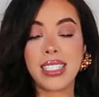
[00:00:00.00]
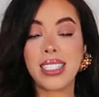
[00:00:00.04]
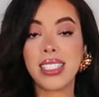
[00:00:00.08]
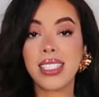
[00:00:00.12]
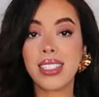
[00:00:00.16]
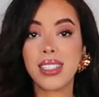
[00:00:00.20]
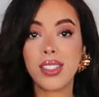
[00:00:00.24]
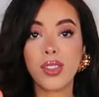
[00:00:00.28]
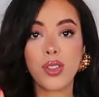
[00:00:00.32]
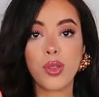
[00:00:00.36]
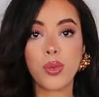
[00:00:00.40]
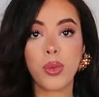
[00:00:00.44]
It's
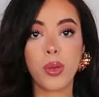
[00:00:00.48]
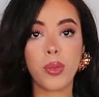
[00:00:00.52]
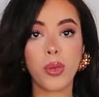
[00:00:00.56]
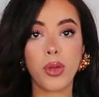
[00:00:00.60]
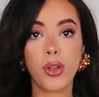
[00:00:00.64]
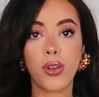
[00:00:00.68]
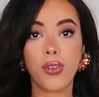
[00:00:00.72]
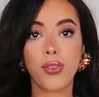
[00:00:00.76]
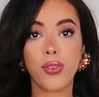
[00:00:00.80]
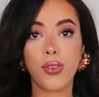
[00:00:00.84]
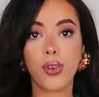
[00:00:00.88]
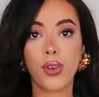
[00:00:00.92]
easy to be
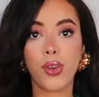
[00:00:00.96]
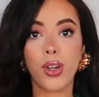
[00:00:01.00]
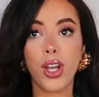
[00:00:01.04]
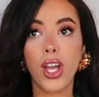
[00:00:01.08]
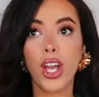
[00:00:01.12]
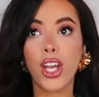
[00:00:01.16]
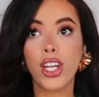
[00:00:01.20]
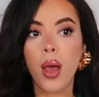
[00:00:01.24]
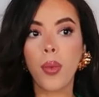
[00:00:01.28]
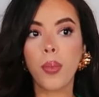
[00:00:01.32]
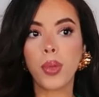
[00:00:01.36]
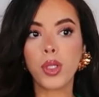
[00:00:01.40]
beautiful,
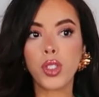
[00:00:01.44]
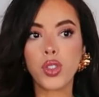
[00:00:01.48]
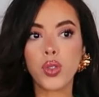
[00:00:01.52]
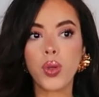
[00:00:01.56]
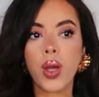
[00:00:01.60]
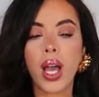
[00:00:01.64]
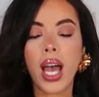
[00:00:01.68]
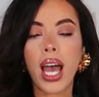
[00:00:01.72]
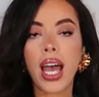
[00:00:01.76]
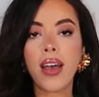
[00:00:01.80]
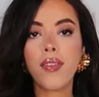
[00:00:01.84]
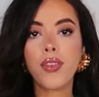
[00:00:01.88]
but
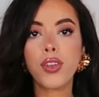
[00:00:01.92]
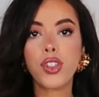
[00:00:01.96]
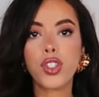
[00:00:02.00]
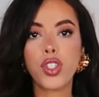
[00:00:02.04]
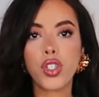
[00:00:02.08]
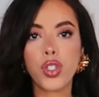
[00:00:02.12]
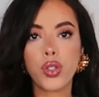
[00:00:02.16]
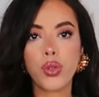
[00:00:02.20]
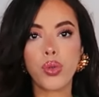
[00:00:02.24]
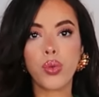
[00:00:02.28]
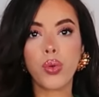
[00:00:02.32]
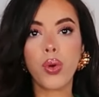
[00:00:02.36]
to have a
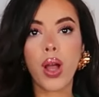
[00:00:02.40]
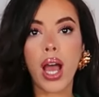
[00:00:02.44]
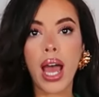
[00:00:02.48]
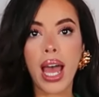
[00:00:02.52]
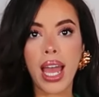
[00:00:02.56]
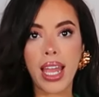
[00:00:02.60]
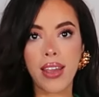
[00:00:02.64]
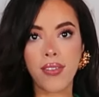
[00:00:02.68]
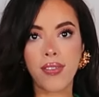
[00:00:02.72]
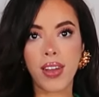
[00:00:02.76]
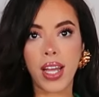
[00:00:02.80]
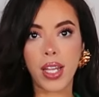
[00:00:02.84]
true
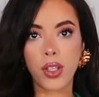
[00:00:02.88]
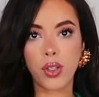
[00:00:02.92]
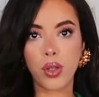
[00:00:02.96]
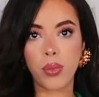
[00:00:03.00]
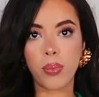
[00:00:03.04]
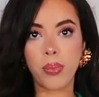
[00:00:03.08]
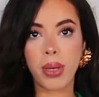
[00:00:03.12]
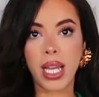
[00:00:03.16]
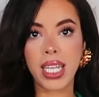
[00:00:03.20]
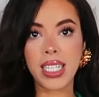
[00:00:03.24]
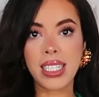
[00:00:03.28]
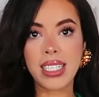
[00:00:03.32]
high
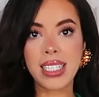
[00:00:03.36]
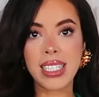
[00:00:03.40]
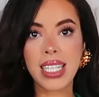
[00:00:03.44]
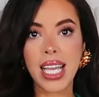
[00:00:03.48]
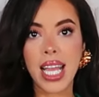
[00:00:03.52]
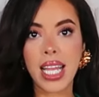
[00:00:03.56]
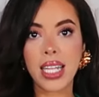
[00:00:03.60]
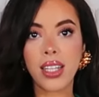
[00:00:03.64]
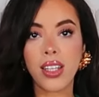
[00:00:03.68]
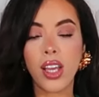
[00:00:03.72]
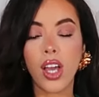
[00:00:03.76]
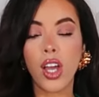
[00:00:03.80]
value
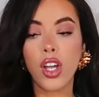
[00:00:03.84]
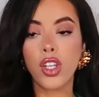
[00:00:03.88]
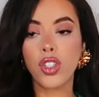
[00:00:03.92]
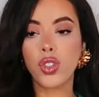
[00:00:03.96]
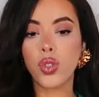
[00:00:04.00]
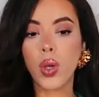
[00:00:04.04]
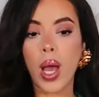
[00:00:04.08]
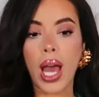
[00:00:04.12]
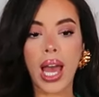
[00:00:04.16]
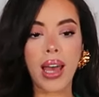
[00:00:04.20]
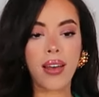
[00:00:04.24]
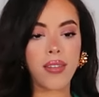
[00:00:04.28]
mindset,
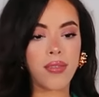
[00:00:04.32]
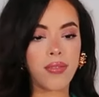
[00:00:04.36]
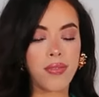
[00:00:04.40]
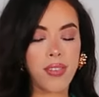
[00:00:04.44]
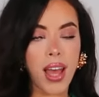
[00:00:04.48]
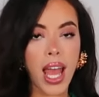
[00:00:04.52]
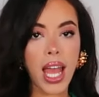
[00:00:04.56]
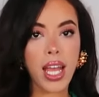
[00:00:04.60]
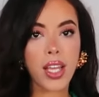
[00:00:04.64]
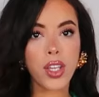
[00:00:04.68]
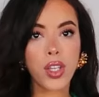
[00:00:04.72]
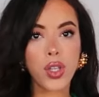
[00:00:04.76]
to have
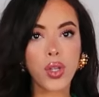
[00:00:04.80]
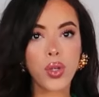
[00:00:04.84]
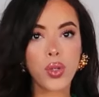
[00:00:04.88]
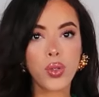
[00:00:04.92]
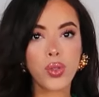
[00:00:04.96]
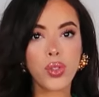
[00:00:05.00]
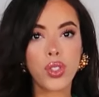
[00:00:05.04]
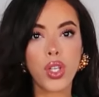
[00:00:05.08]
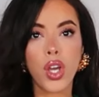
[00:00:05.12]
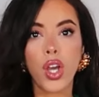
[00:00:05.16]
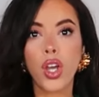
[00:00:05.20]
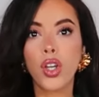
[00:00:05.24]

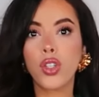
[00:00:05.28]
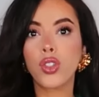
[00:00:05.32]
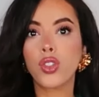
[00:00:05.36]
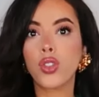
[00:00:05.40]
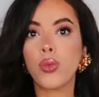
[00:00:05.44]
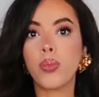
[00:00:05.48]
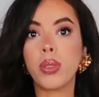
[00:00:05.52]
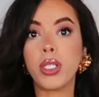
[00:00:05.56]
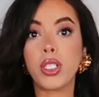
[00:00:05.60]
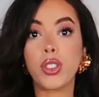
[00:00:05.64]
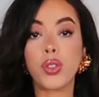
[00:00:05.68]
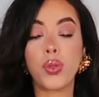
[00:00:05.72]
values,
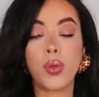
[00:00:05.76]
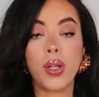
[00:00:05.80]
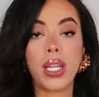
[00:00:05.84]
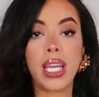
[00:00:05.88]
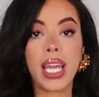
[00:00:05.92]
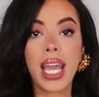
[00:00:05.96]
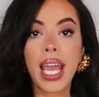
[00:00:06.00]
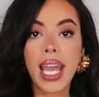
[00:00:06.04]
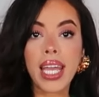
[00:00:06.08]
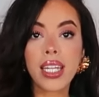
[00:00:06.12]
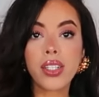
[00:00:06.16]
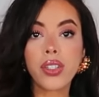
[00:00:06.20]
to be
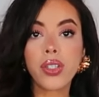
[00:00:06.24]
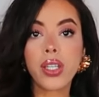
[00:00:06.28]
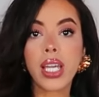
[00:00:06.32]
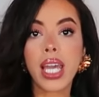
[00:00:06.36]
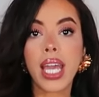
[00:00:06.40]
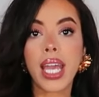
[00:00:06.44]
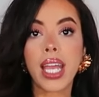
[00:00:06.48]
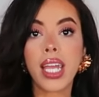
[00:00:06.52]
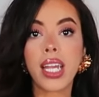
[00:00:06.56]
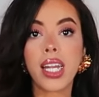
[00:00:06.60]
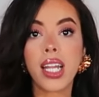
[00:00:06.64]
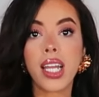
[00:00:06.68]
truly
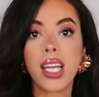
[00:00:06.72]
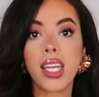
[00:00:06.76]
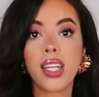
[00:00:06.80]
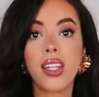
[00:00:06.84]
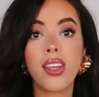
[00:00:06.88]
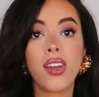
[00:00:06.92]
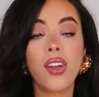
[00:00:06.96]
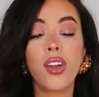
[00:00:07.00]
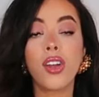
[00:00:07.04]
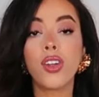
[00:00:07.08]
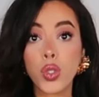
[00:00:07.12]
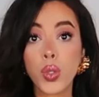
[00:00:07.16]

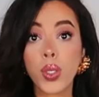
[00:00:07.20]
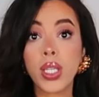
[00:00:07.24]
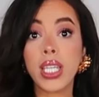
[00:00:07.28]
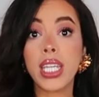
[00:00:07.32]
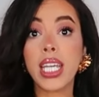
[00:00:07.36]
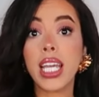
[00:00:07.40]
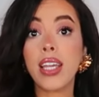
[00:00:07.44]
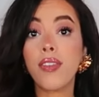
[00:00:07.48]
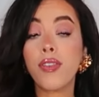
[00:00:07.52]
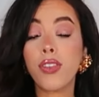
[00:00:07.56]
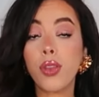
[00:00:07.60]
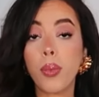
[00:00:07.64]
educated, to
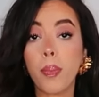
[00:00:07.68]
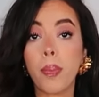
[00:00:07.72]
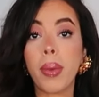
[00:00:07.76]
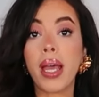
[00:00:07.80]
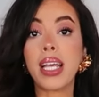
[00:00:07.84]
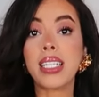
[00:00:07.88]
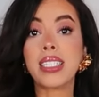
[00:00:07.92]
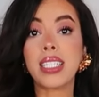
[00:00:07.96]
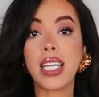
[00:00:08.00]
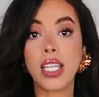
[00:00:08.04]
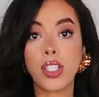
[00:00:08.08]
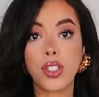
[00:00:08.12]
give the
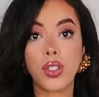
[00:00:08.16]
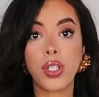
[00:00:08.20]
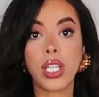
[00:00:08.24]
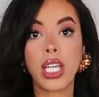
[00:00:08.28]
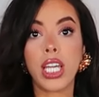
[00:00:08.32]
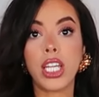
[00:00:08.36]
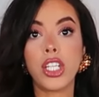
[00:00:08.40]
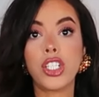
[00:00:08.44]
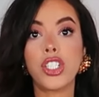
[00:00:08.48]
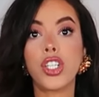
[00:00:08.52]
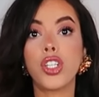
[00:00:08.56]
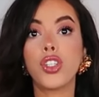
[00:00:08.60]
best
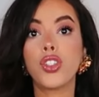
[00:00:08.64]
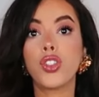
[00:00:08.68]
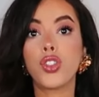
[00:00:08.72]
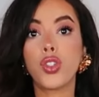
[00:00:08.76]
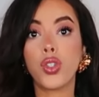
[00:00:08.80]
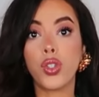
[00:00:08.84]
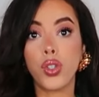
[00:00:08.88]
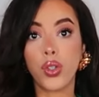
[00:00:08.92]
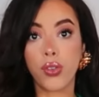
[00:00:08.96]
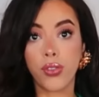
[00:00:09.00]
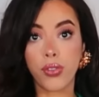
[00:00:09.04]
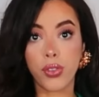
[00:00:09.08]
education
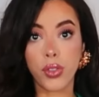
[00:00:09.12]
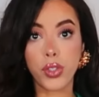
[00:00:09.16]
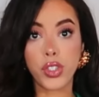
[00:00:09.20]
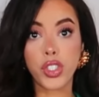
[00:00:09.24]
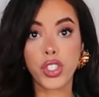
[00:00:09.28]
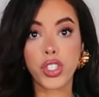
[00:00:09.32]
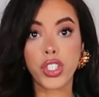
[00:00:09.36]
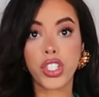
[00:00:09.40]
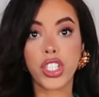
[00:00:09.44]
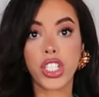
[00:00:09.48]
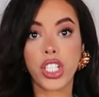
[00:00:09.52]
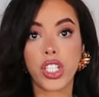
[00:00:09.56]
to your
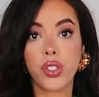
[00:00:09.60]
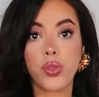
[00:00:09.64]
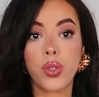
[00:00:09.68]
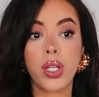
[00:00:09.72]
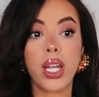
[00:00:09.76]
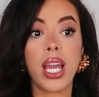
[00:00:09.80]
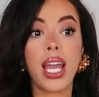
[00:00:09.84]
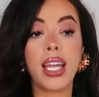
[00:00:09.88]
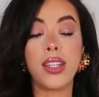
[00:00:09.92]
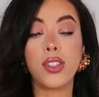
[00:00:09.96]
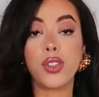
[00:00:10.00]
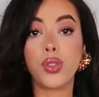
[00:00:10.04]
future
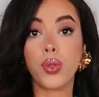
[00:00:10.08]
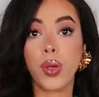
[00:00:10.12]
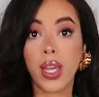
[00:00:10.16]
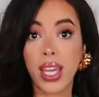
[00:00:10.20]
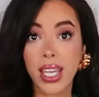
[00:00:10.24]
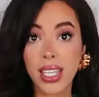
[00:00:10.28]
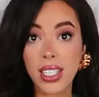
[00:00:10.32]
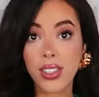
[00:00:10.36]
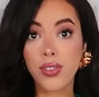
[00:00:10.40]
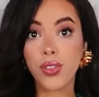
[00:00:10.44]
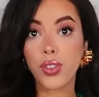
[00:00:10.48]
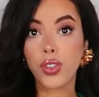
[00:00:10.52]
children and to
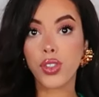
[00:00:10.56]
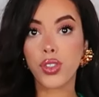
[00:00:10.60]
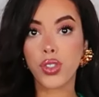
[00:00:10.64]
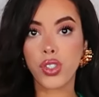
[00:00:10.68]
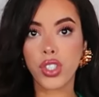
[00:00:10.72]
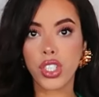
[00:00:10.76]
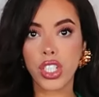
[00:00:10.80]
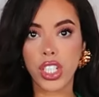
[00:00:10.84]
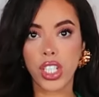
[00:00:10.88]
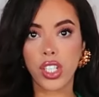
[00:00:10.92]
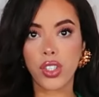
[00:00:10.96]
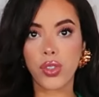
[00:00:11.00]
his
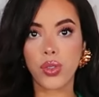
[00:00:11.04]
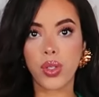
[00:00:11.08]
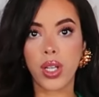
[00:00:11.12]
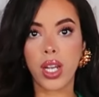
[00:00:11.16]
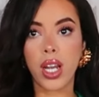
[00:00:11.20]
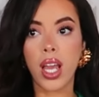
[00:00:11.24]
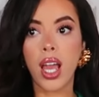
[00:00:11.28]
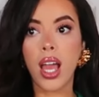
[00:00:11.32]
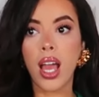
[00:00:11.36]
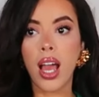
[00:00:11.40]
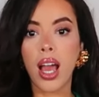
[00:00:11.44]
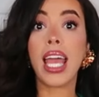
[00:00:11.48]
future
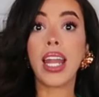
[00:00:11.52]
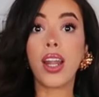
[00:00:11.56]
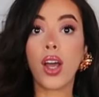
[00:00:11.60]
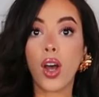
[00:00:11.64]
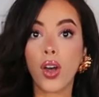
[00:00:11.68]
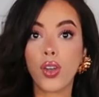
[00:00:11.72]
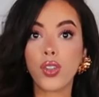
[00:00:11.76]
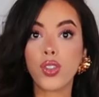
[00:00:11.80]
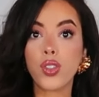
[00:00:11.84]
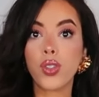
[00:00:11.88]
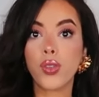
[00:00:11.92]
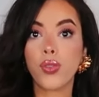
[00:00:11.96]
children, and
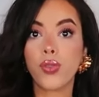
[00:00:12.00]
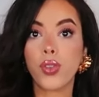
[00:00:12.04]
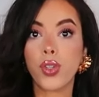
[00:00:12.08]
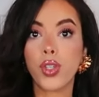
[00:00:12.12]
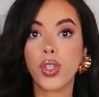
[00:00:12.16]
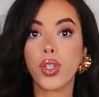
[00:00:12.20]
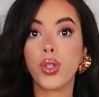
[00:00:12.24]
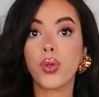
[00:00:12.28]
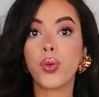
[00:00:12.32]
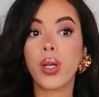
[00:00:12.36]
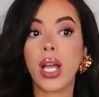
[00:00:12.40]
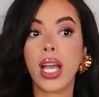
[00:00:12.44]
also for
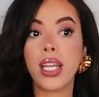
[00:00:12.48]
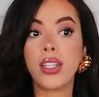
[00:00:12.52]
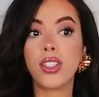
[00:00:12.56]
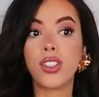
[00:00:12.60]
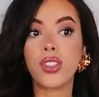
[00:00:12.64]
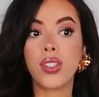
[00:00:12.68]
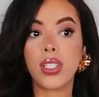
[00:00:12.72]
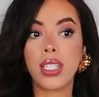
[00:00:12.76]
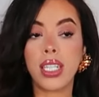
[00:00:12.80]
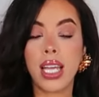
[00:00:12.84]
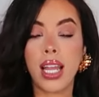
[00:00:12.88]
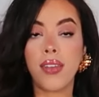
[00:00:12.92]
you and
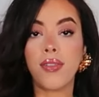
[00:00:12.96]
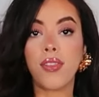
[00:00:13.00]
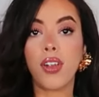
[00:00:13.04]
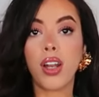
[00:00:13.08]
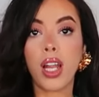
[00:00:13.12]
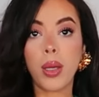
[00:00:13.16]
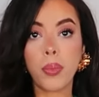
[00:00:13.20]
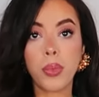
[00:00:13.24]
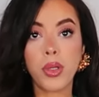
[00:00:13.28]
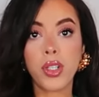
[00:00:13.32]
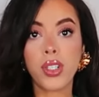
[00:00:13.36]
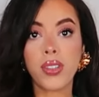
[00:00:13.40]
to
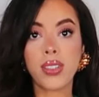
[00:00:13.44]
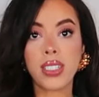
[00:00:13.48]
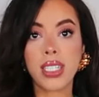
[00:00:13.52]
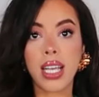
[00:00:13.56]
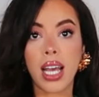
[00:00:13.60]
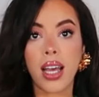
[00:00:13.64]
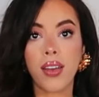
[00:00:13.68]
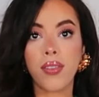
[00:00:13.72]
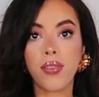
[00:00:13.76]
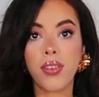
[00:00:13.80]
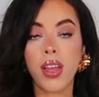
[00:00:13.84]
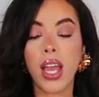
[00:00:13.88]
develop
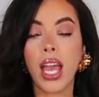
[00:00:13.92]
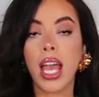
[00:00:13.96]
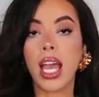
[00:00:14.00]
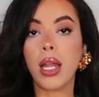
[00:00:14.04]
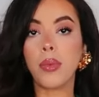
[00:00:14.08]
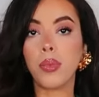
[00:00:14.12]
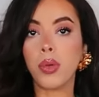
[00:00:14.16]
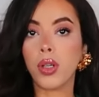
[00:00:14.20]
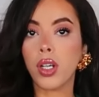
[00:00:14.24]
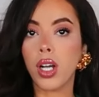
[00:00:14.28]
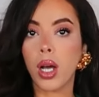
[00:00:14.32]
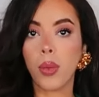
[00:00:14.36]
yourself
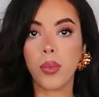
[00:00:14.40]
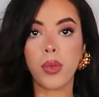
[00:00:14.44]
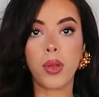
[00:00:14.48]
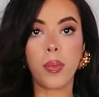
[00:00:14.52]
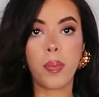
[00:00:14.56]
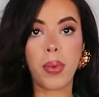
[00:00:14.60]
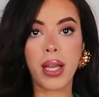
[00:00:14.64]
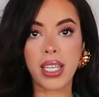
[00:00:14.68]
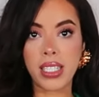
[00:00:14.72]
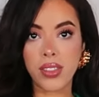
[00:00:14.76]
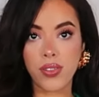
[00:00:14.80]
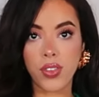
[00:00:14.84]
and become the
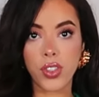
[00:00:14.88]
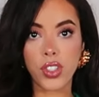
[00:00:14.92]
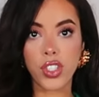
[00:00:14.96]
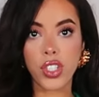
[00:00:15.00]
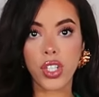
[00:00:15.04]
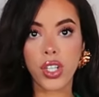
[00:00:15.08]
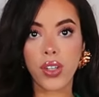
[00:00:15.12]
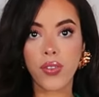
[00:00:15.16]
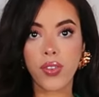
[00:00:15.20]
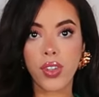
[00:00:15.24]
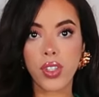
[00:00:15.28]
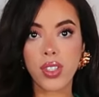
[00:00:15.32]
best
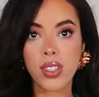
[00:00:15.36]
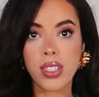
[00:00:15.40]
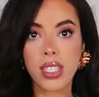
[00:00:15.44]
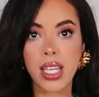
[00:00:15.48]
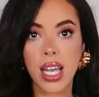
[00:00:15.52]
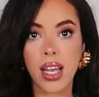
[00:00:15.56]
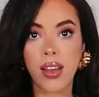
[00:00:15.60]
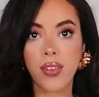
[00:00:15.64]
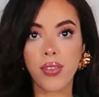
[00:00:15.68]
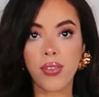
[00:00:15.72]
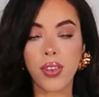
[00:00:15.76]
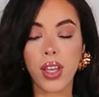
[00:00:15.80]
version of
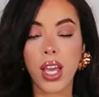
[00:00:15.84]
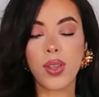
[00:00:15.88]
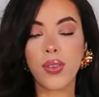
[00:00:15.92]
yourself.